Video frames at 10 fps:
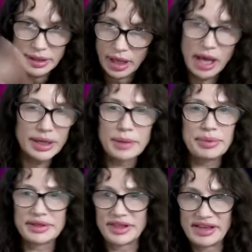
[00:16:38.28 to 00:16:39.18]
got
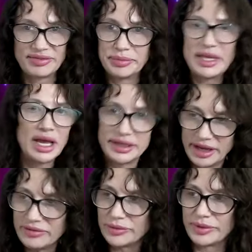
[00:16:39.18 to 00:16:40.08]
up and left me. I
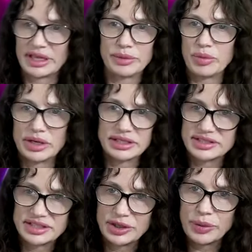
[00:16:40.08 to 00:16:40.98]
never really want to
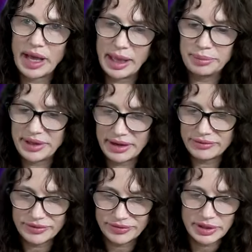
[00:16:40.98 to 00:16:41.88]
see you happy
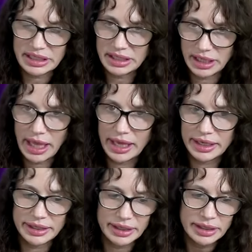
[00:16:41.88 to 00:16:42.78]
ever fucking
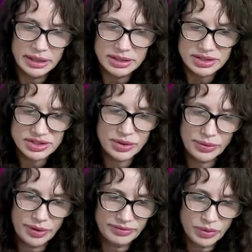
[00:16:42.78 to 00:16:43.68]
again.
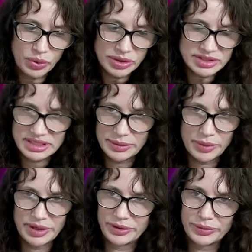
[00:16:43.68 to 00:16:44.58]
So of course they
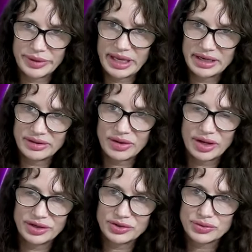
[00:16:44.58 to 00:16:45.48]
want to create a
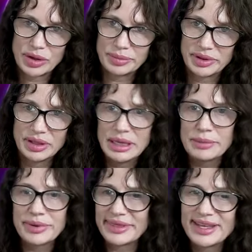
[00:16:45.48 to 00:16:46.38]
lot of trouble,
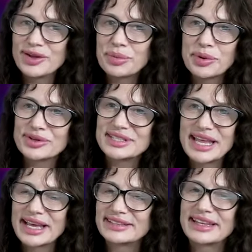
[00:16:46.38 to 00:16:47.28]
but then your person
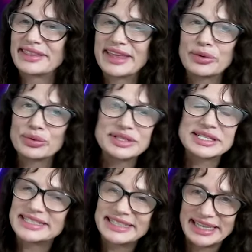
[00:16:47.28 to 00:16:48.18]
acts like they don't
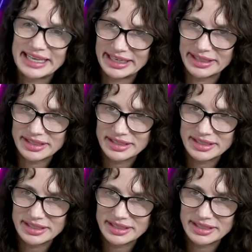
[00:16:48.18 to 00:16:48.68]
see it.